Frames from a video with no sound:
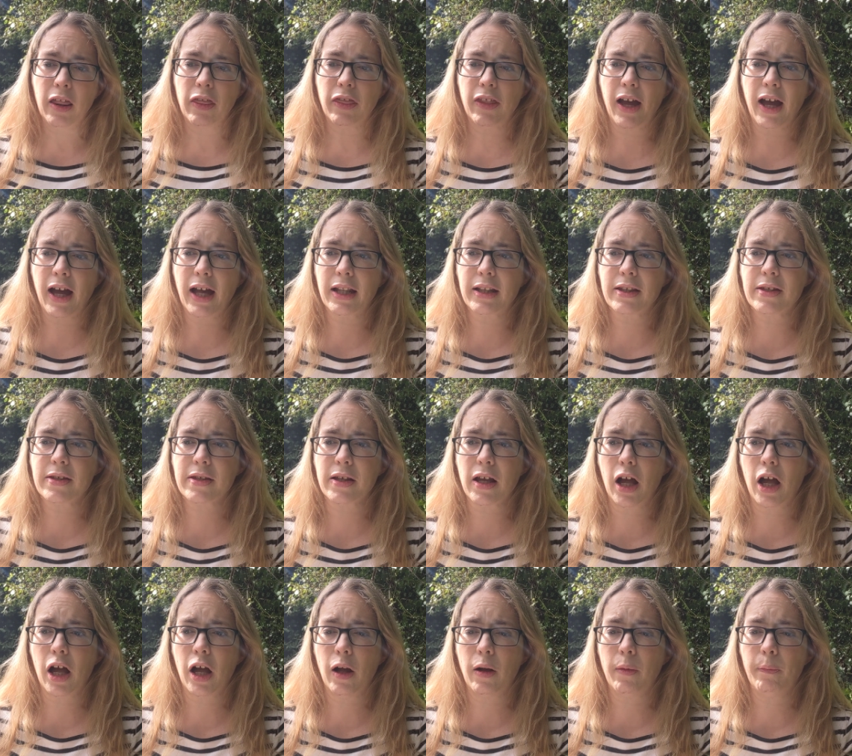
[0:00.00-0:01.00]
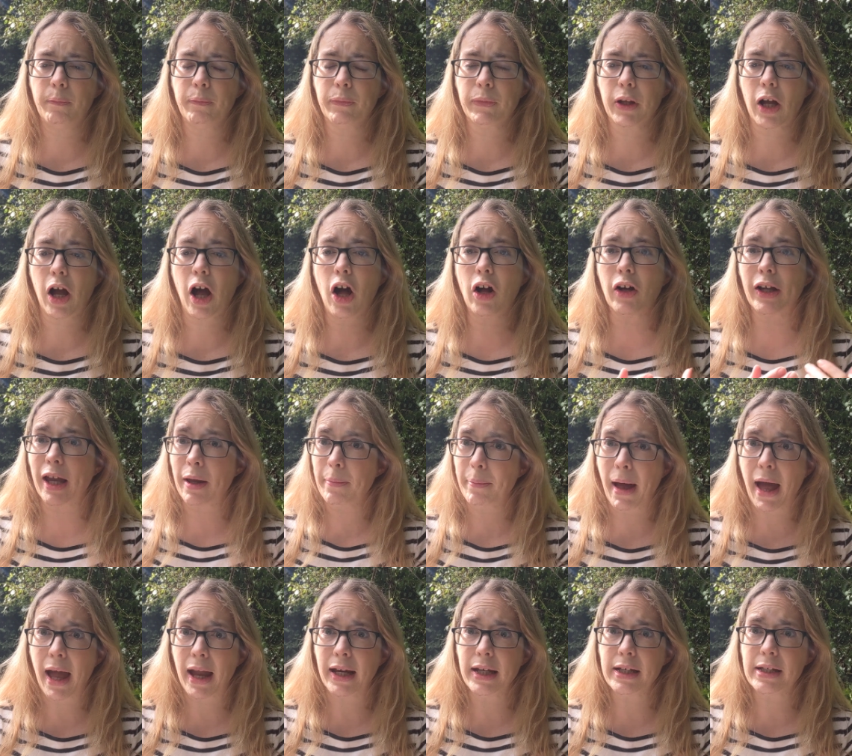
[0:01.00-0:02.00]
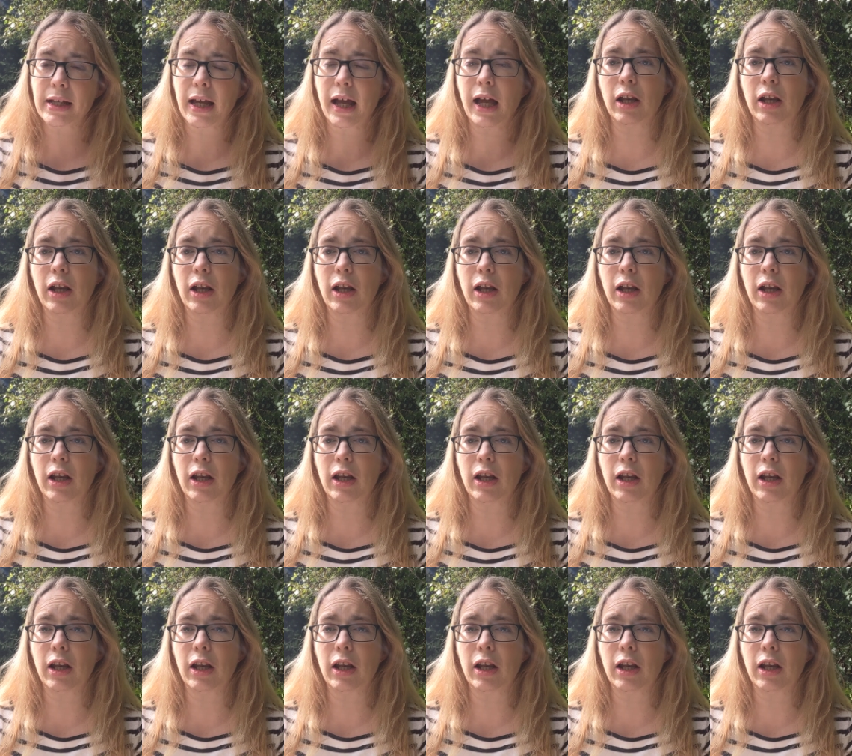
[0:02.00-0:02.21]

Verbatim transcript: that um, I'll get paid